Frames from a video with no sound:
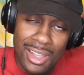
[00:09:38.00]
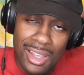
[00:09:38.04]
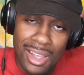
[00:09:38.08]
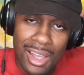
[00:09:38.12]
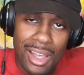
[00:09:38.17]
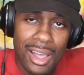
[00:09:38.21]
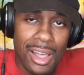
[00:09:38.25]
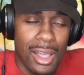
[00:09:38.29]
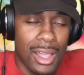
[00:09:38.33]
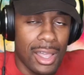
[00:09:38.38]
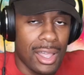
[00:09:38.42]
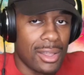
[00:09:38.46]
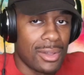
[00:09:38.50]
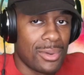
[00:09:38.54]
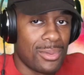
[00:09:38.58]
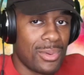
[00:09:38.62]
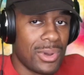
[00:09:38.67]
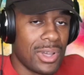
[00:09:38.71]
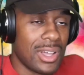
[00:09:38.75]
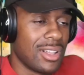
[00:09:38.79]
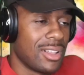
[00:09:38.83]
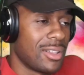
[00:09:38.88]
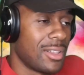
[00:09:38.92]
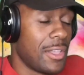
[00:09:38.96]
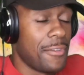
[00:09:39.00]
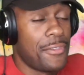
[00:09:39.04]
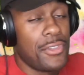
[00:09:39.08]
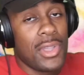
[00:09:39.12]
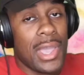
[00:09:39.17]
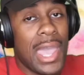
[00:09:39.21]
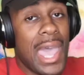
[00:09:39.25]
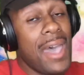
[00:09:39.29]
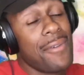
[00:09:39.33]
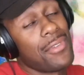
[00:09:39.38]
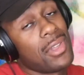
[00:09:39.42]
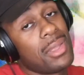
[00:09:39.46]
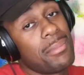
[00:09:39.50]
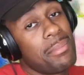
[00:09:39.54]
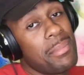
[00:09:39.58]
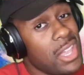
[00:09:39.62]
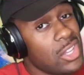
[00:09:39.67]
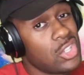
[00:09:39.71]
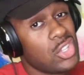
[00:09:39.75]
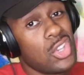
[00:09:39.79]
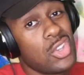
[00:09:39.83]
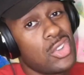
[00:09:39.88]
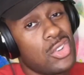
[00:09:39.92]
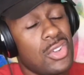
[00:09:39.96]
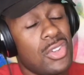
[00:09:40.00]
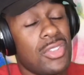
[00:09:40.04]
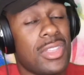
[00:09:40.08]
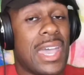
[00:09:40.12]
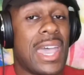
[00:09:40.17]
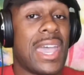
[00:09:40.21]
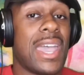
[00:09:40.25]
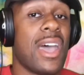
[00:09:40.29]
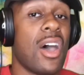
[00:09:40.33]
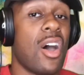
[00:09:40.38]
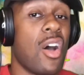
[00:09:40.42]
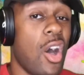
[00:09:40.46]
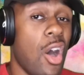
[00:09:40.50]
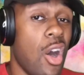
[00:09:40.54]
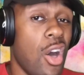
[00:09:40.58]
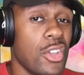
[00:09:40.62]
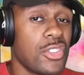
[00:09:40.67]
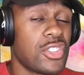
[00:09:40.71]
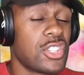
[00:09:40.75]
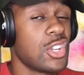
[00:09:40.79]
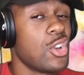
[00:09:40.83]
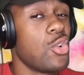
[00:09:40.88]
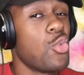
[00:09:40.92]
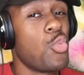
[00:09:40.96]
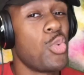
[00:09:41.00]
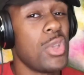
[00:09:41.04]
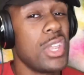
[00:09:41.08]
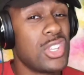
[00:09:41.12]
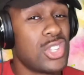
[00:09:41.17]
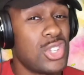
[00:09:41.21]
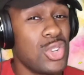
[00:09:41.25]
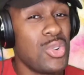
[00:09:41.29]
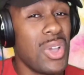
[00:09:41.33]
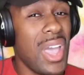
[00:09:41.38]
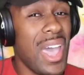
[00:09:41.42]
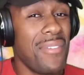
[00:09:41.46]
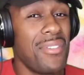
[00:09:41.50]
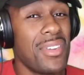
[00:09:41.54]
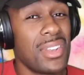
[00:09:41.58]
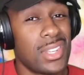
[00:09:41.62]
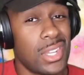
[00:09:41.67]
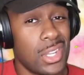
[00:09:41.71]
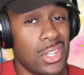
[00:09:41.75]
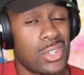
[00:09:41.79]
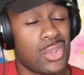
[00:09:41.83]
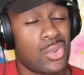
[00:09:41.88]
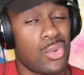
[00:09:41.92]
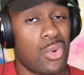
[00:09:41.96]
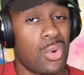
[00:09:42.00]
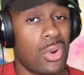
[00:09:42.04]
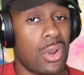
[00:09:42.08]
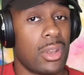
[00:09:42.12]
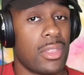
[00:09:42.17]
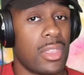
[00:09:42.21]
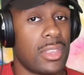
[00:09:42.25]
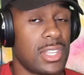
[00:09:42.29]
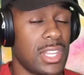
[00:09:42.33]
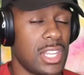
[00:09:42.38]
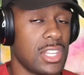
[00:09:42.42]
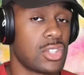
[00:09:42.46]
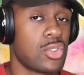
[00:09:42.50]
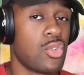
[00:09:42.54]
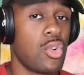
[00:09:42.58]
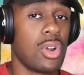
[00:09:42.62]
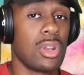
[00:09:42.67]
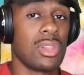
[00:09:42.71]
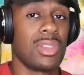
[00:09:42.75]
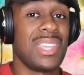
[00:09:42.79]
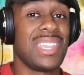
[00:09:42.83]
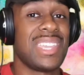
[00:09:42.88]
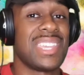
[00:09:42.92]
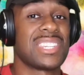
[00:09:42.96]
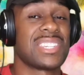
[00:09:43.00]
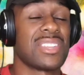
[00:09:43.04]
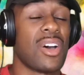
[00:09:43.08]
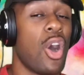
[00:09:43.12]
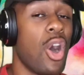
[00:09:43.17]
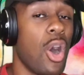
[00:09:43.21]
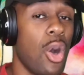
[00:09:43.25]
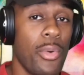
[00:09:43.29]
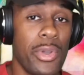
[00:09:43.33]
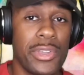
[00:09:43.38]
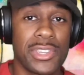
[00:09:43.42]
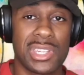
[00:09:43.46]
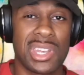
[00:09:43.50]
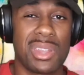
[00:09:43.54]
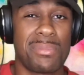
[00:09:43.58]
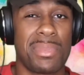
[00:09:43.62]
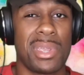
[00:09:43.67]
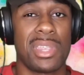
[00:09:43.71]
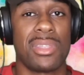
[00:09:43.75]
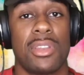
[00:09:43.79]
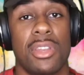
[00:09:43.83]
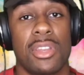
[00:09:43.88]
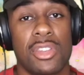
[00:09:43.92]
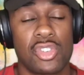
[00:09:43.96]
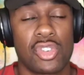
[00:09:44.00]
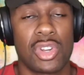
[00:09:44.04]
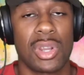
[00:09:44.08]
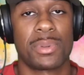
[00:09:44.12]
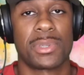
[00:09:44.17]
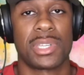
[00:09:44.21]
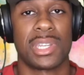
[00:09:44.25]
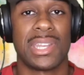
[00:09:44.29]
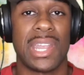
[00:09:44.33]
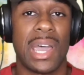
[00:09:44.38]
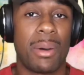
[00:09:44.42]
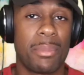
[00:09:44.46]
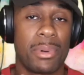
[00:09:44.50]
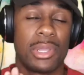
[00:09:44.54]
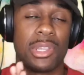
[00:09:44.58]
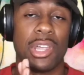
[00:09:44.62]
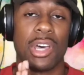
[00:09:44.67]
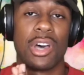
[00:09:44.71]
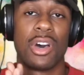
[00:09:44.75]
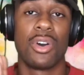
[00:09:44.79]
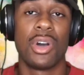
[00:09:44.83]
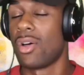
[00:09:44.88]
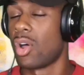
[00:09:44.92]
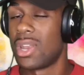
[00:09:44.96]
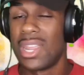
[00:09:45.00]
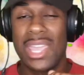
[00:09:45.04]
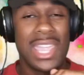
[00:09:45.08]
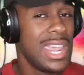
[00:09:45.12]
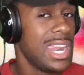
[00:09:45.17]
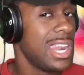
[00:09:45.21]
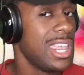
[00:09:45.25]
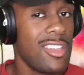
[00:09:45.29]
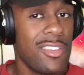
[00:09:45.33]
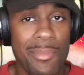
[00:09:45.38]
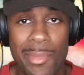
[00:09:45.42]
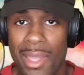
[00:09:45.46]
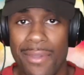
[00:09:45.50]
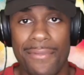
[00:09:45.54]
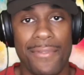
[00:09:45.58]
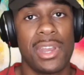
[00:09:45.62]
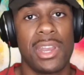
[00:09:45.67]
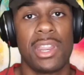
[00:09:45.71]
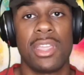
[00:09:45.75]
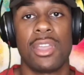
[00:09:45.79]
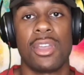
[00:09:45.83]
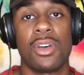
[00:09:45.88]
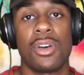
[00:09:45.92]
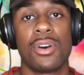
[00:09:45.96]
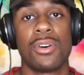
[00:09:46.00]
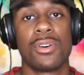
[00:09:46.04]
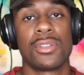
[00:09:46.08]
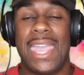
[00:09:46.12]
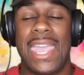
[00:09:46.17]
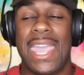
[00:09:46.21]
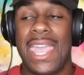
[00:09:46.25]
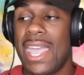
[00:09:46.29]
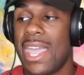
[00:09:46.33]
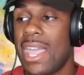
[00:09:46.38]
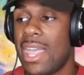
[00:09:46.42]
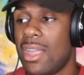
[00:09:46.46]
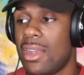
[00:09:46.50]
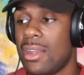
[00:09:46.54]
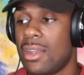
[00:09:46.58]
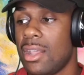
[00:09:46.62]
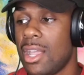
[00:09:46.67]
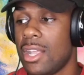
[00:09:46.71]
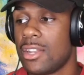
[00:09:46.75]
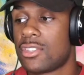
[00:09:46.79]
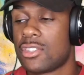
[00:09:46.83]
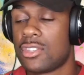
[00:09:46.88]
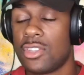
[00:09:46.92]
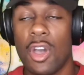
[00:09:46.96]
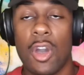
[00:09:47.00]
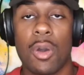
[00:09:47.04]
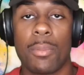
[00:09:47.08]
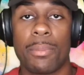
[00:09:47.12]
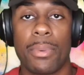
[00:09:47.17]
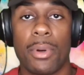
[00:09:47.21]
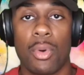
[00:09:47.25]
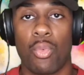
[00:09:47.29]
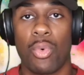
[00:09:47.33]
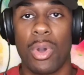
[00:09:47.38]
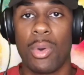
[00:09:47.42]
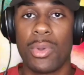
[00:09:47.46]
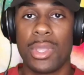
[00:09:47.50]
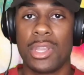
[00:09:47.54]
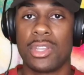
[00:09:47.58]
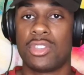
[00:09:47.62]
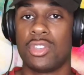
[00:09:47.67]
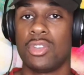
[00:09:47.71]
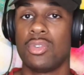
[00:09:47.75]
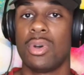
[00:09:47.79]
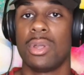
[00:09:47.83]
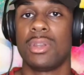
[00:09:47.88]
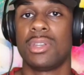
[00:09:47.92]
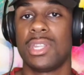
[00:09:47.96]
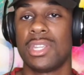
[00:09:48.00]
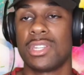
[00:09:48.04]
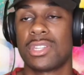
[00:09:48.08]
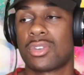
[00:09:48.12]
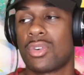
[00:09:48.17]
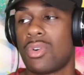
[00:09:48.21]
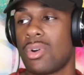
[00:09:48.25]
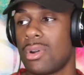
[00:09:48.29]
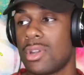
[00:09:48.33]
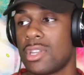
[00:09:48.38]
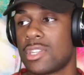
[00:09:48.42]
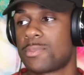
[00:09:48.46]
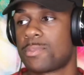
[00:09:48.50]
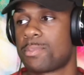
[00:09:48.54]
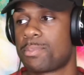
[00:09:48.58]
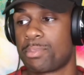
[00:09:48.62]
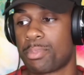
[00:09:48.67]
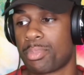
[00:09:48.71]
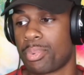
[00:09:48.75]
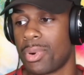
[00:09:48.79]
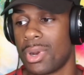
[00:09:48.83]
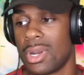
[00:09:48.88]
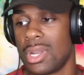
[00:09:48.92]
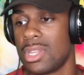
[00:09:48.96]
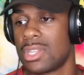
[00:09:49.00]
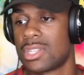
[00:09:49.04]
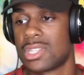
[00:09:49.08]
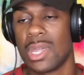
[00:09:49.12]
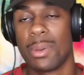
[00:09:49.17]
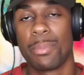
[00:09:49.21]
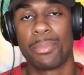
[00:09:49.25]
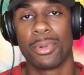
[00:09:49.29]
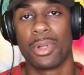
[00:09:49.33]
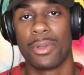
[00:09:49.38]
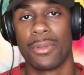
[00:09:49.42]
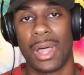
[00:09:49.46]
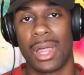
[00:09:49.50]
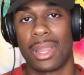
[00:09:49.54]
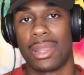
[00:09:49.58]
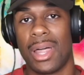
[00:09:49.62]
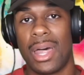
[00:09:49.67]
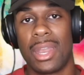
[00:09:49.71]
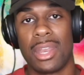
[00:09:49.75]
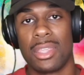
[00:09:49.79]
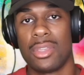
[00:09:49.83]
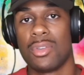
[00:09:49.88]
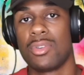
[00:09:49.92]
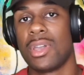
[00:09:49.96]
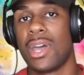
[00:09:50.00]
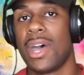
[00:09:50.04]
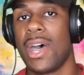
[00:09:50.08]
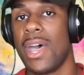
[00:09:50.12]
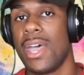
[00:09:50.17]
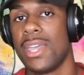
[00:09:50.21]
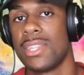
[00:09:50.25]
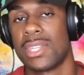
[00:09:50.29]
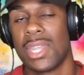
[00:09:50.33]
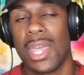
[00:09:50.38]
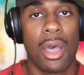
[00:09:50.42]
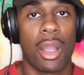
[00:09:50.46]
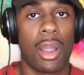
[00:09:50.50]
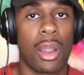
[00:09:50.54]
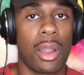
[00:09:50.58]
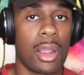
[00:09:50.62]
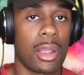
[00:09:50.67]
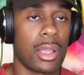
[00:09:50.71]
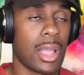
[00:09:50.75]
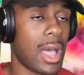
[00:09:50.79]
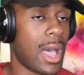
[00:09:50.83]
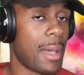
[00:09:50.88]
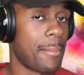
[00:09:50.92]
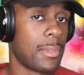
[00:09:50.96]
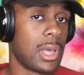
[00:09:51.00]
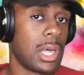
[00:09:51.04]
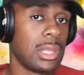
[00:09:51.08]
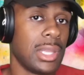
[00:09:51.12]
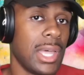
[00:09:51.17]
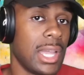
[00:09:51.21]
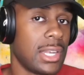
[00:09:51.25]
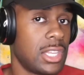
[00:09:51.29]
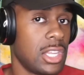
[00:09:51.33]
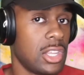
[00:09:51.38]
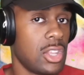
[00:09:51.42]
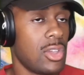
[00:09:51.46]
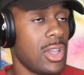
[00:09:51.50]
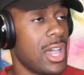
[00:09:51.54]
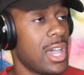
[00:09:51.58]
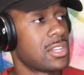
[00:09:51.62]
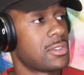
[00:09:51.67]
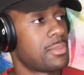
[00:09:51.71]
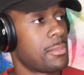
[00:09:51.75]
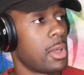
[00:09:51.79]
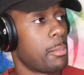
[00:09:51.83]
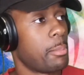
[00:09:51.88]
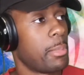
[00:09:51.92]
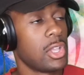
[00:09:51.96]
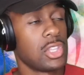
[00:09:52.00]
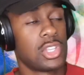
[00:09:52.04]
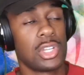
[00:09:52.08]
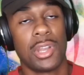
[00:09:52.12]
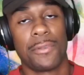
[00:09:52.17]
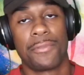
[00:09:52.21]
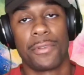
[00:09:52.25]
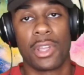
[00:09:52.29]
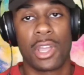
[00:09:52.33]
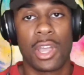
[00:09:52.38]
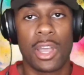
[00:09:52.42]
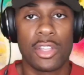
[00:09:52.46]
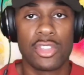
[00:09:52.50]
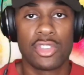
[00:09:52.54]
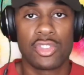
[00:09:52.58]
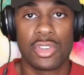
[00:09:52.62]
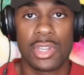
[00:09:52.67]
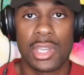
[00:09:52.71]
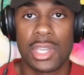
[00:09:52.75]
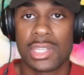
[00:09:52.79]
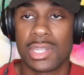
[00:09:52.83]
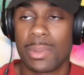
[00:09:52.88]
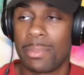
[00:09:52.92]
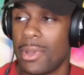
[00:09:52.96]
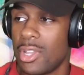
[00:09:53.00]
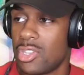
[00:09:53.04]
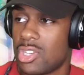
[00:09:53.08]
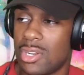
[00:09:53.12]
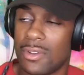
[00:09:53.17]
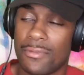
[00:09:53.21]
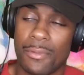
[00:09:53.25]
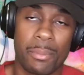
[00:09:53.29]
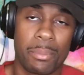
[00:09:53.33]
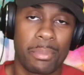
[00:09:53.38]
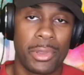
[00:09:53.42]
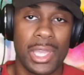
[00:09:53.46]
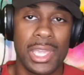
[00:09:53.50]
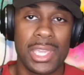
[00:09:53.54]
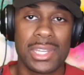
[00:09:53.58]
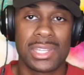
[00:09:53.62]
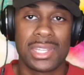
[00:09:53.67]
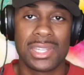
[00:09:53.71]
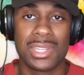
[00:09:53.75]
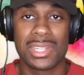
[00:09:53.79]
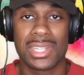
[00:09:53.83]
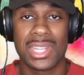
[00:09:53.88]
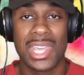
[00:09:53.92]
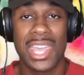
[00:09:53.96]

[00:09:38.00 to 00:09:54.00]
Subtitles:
Ah, well, if you haven't, make sure you do that. Also, we do have a Discord. The Discord link is always gonna be in the description down below on any of my videos, and it's dope. What we do on Discord is pretty simple. A lot of you guys are, I'm collecting you guys from a bunch of different countries, a bunch of different places,